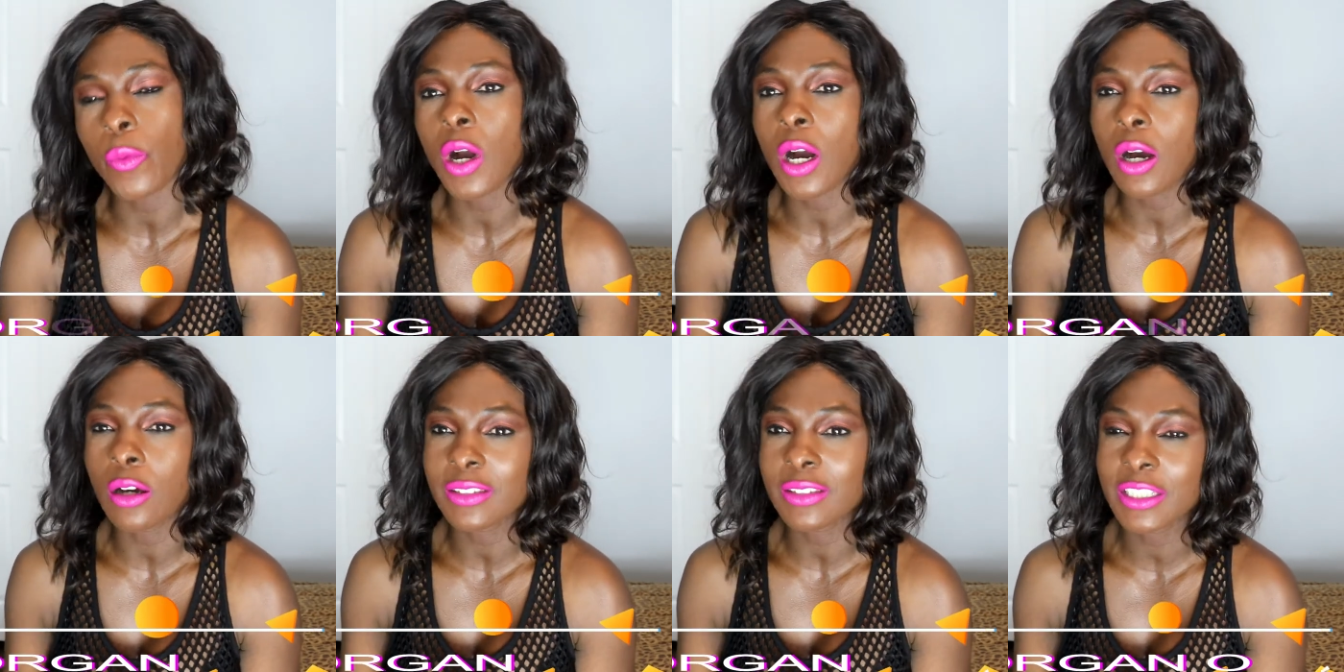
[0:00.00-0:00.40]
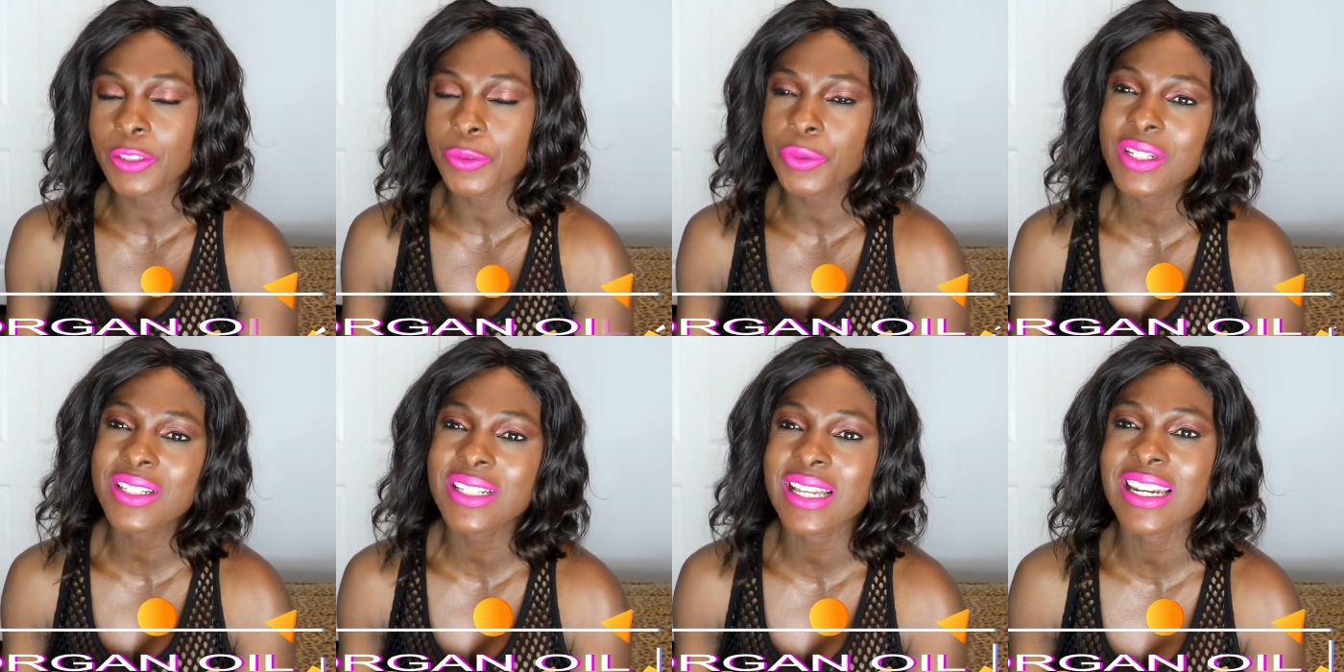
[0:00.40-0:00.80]
Well, the
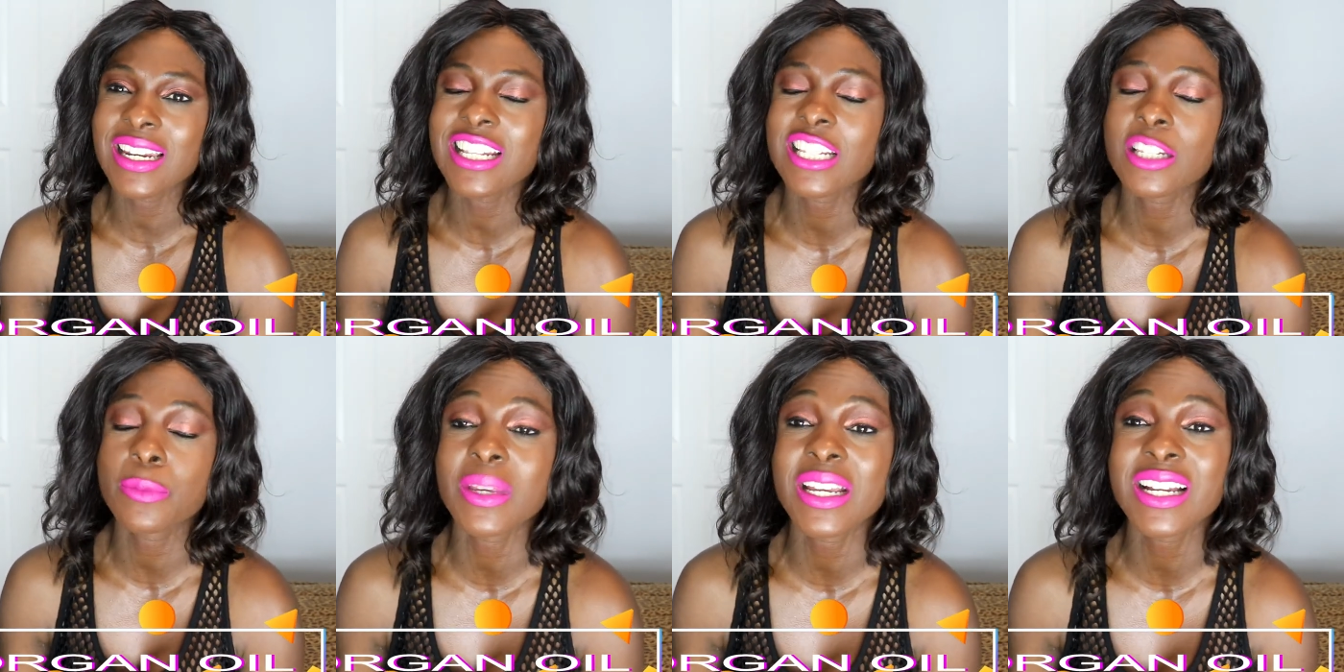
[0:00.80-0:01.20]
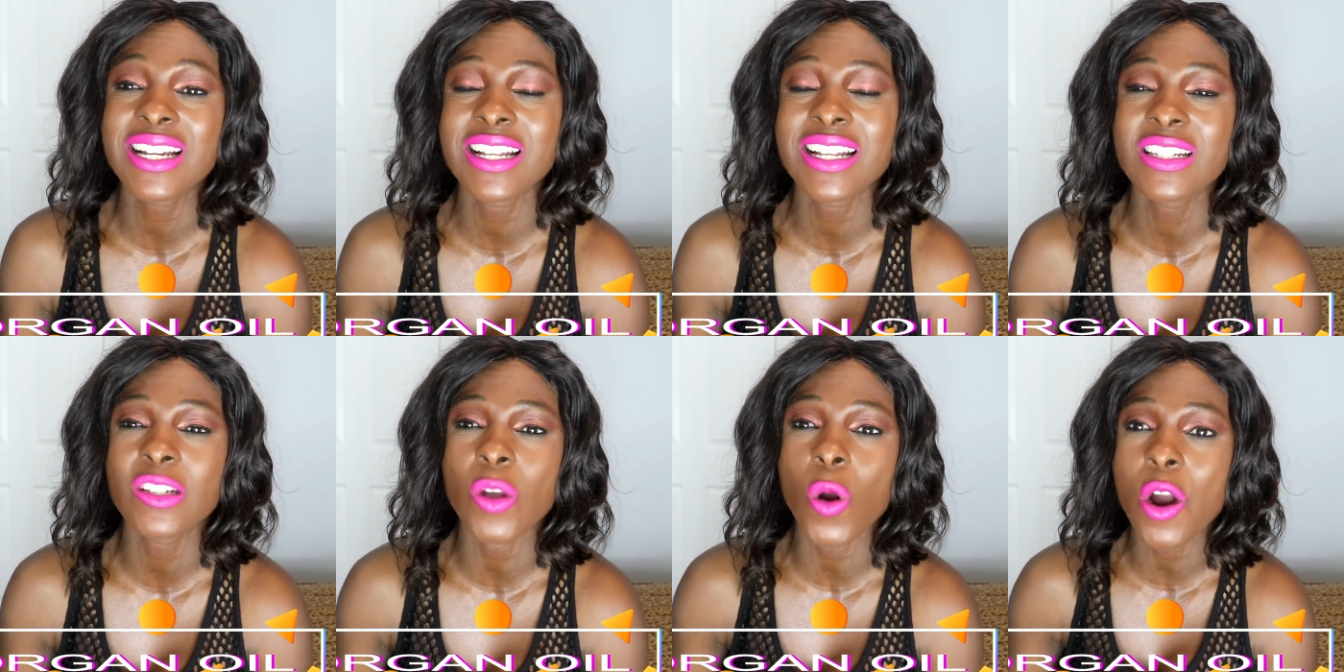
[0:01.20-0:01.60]
reason is
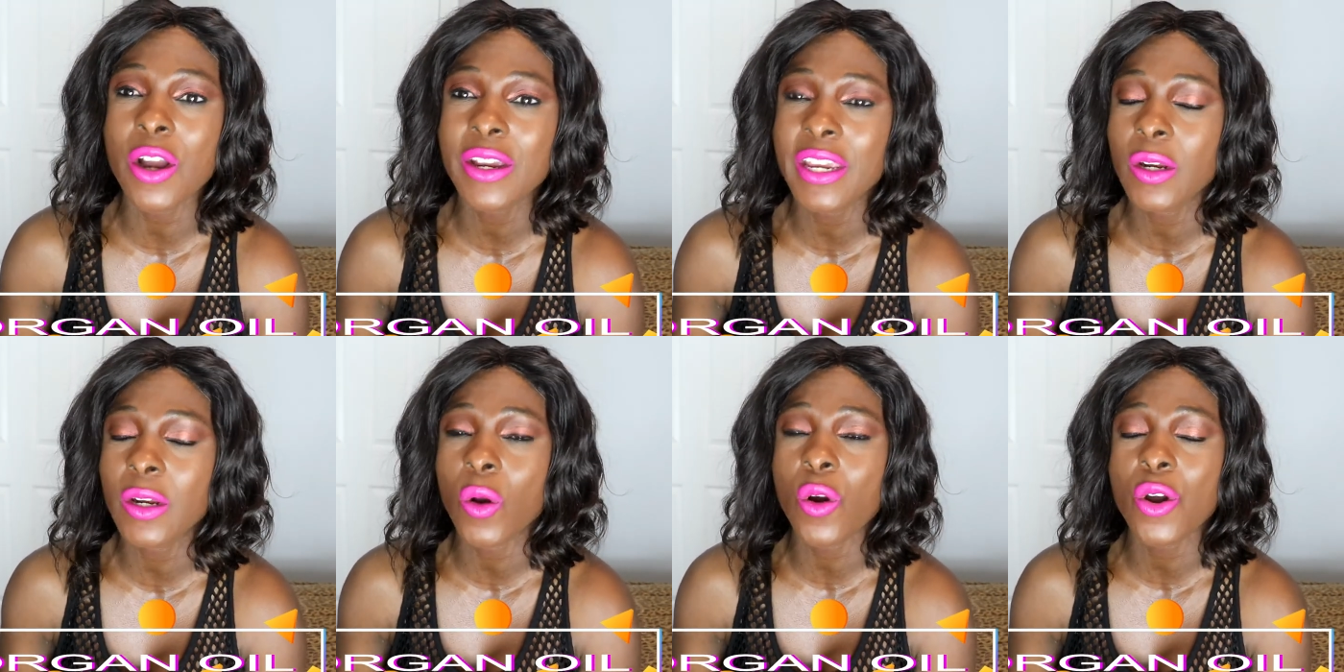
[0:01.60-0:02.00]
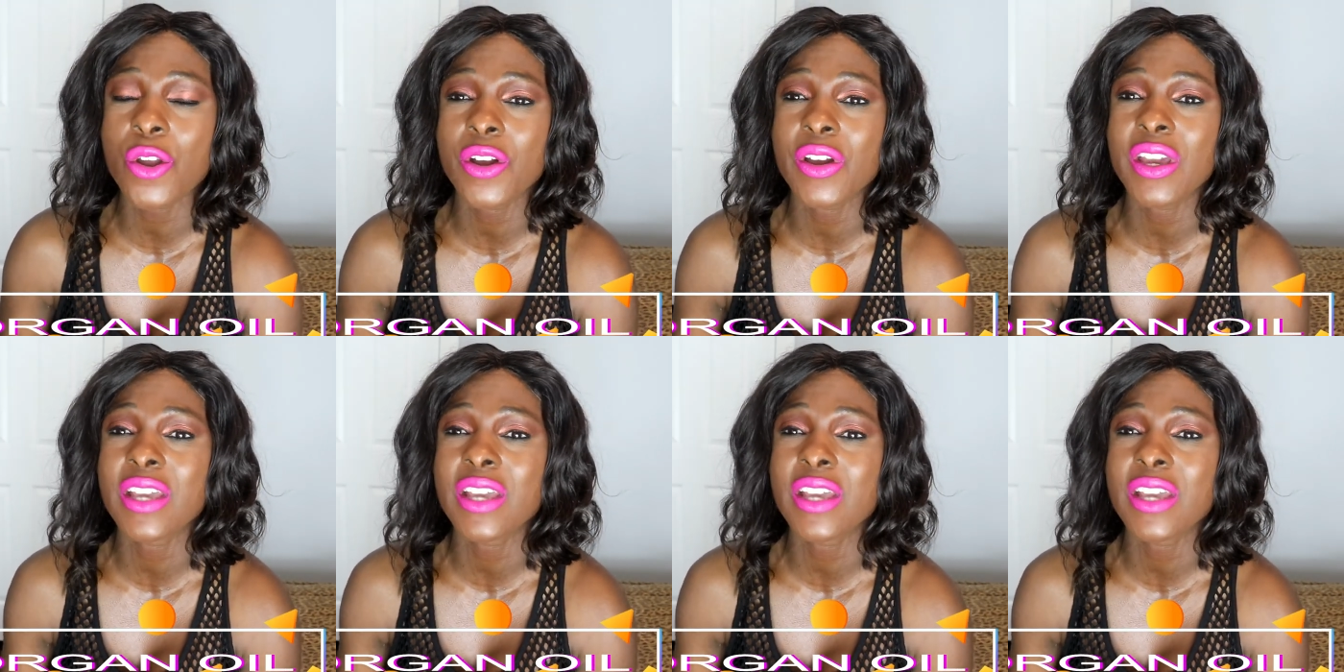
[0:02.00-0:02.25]
because argan oil